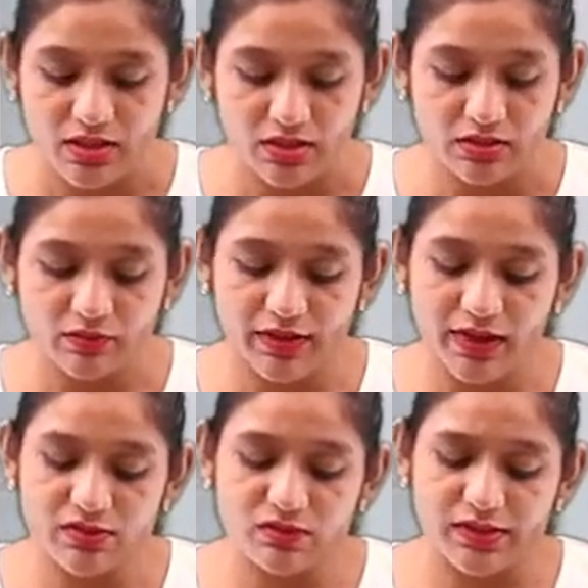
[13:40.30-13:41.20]
The
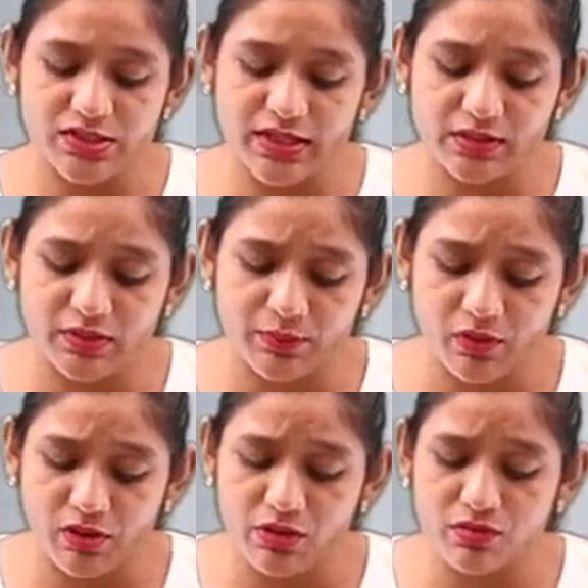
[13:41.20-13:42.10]
waves which can be
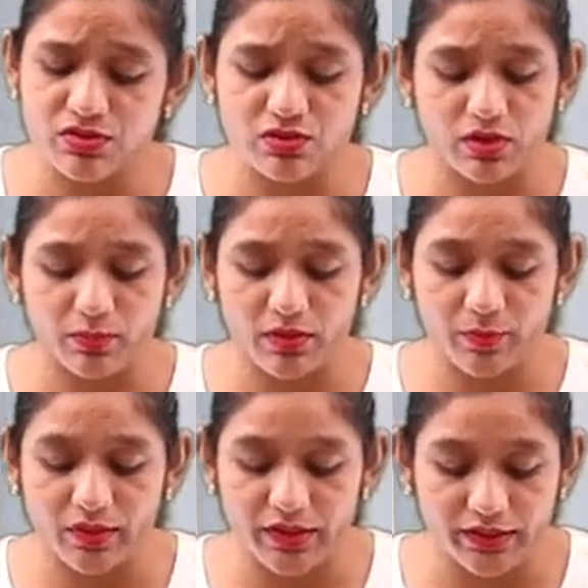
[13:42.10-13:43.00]
produced or
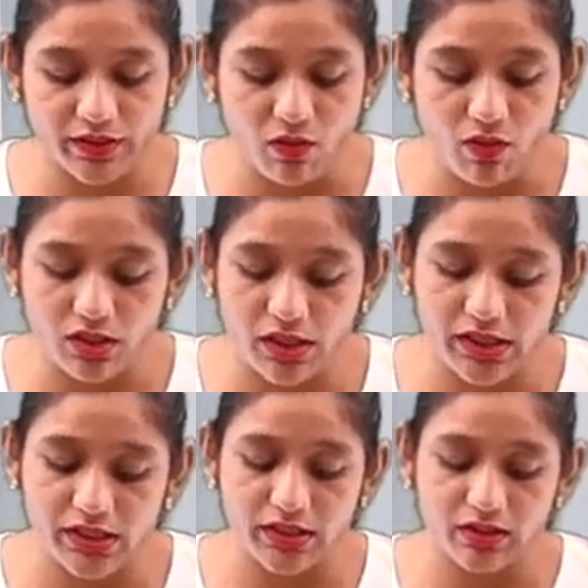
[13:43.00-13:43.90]
propagated only
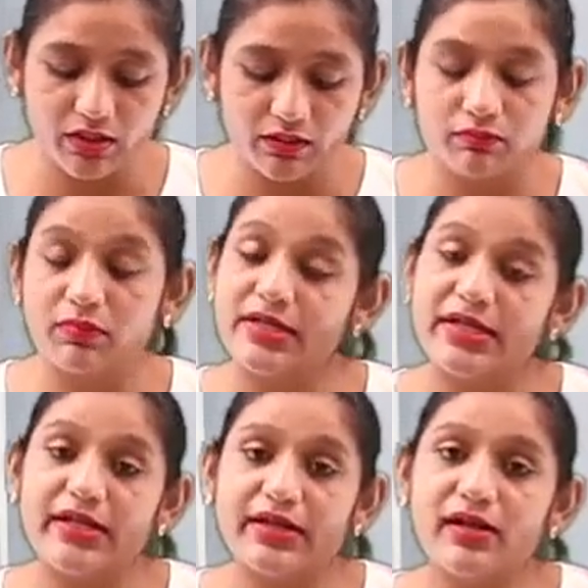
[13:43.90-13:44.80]
in a
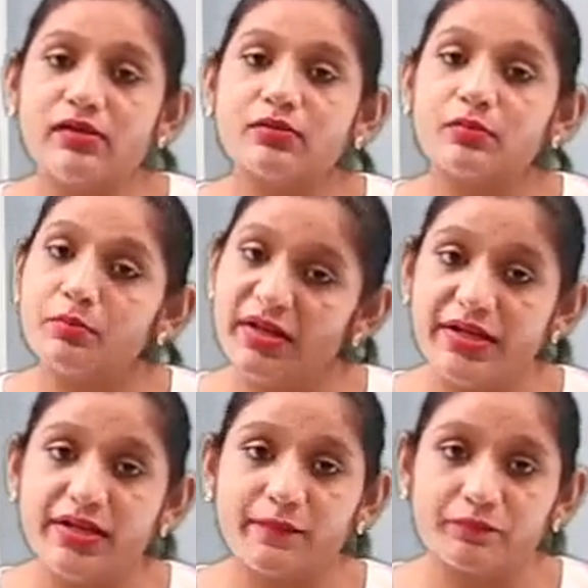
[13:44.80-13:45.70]
material
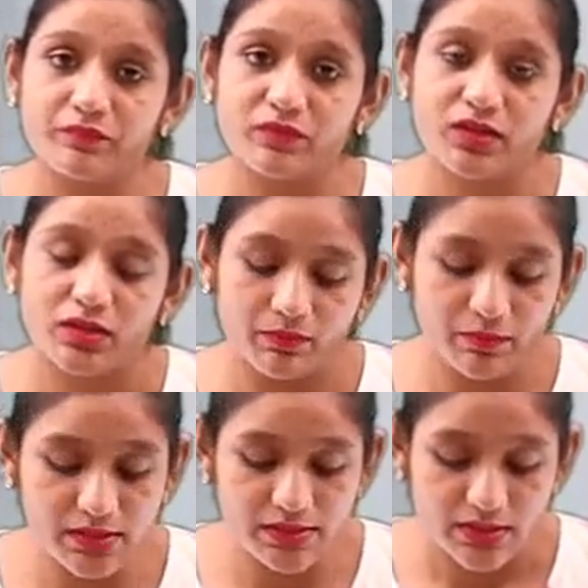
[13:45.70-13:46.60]
medium,
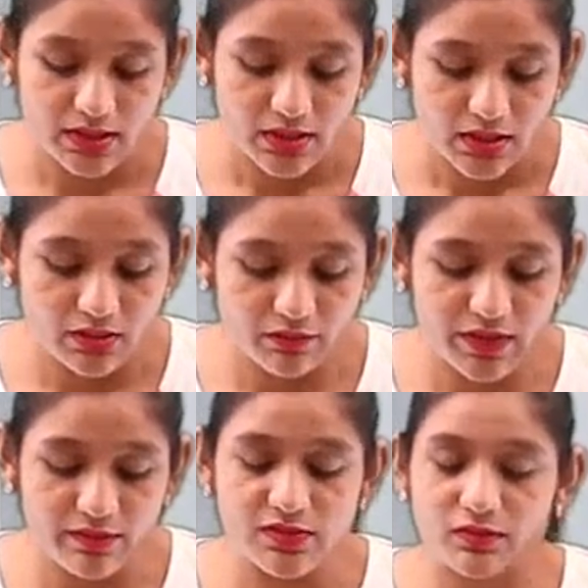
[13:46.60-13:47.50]
means the
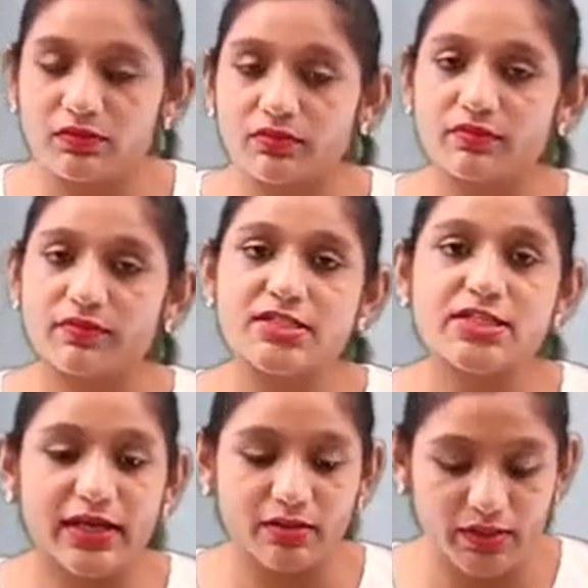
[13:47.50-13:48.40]
waves which
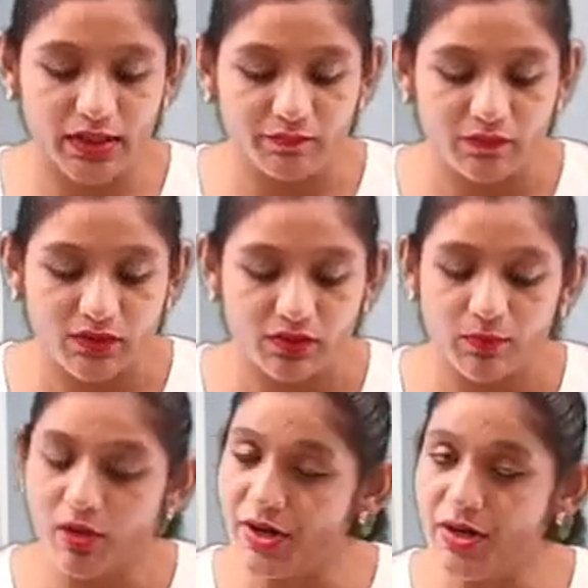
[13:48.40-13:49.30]
can be
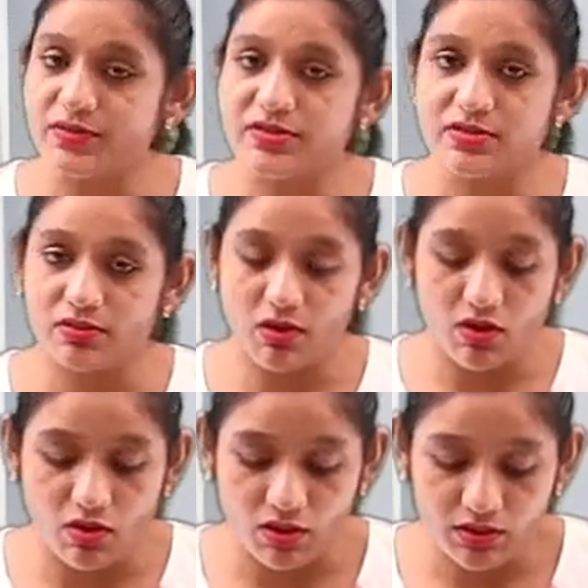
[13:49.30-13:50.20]
produced
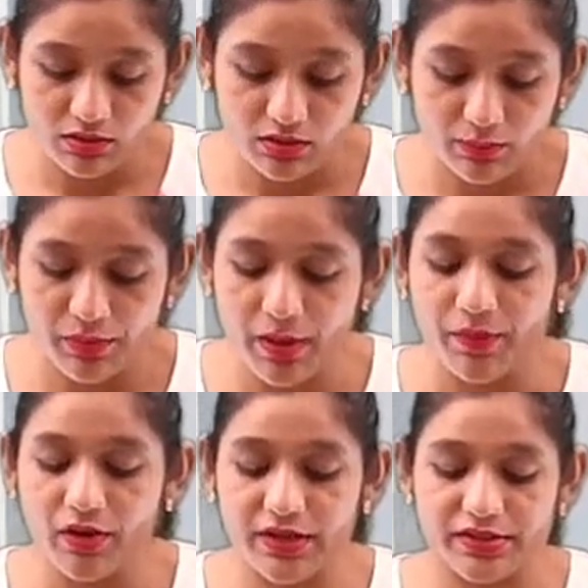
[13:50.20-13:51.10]
or
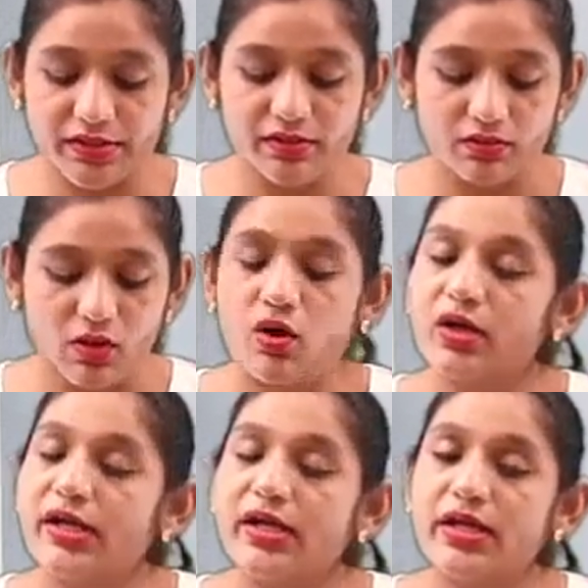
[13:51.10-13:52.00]
propagated
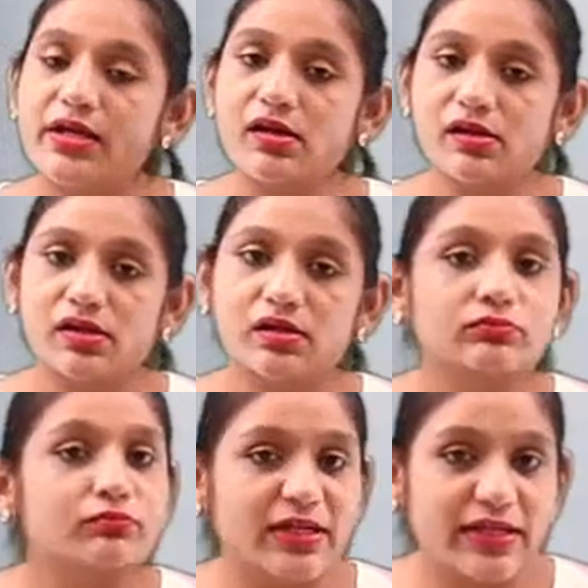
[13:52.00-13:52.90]
only in a
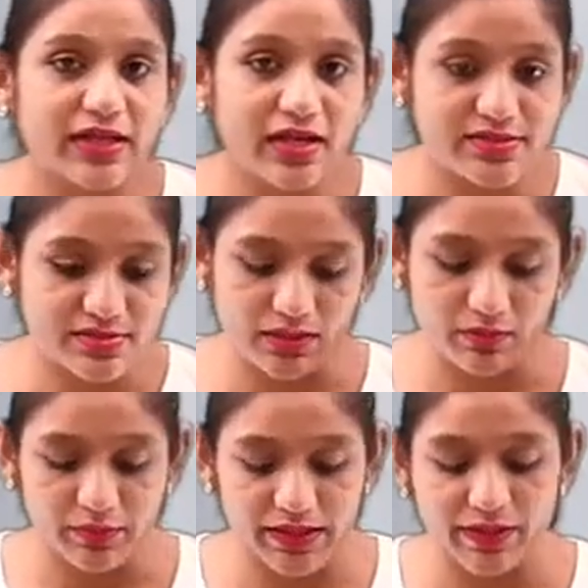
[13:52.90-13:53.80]
materialistic
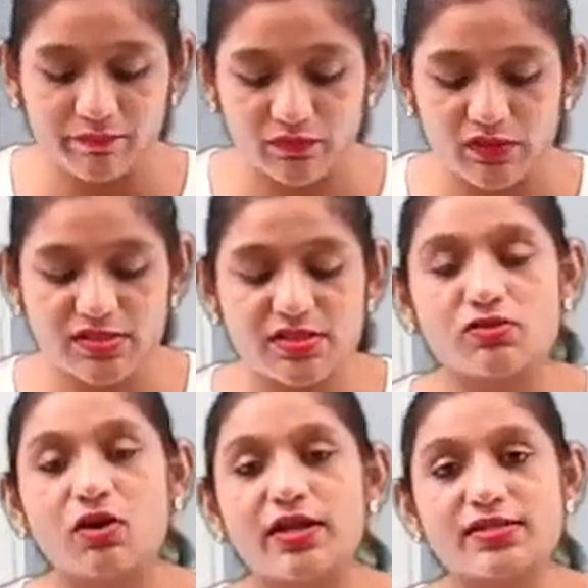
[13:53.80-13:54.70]
medium. This is
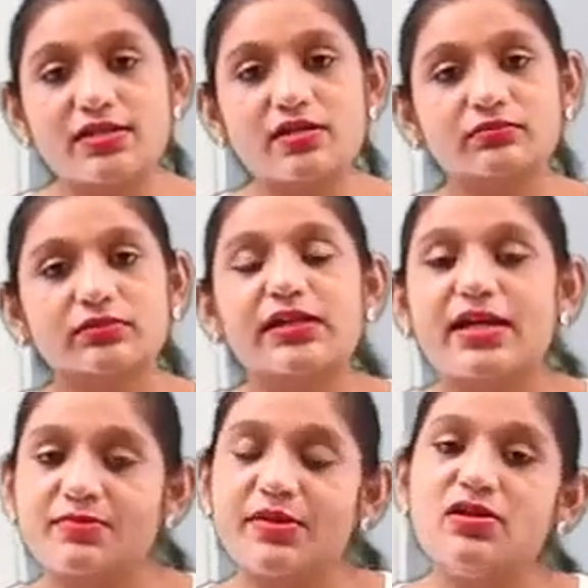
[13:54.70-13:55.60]
called as the
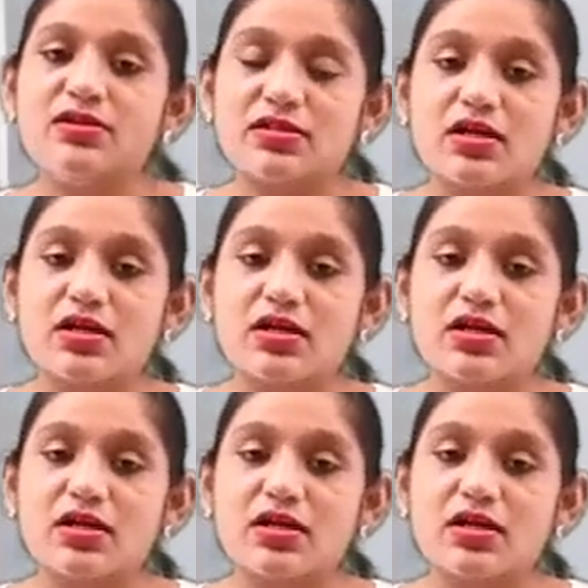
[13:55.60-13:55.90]
elastic, because